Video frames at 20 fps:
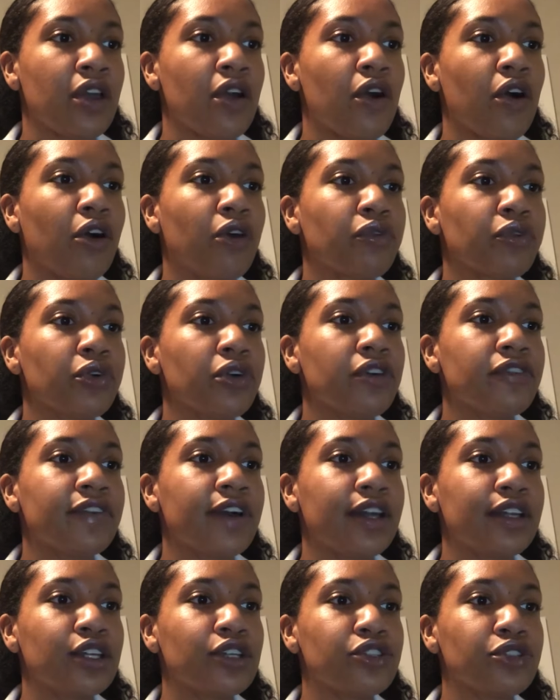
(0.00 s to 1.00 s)
Overall
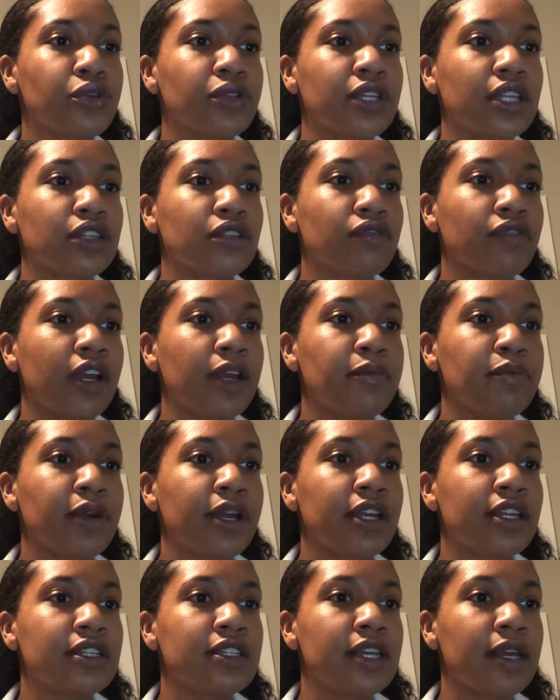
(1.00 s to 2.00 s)
findings showed that right
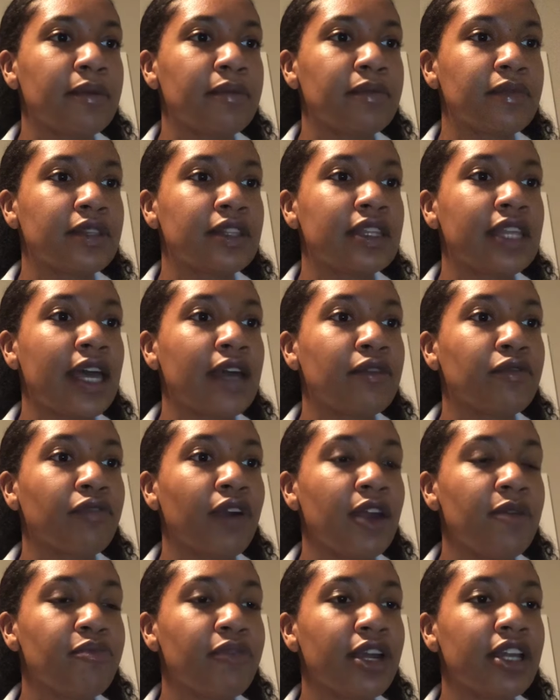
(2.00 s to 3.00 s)

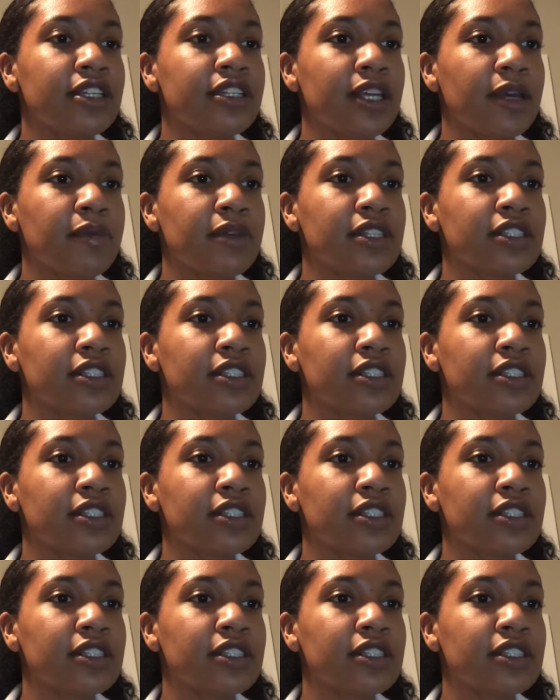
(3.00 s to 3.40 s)
brain damage